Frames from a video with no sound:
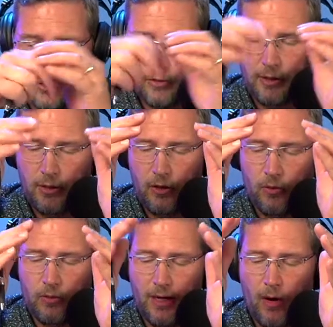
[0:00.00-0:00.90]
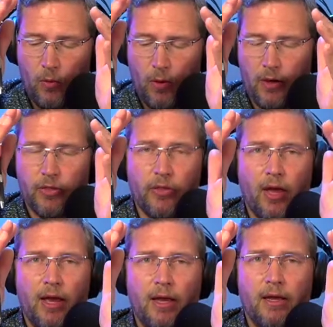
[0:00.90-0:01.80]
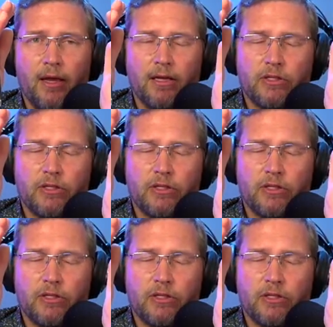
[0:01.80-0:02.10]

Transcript: you you dealt with a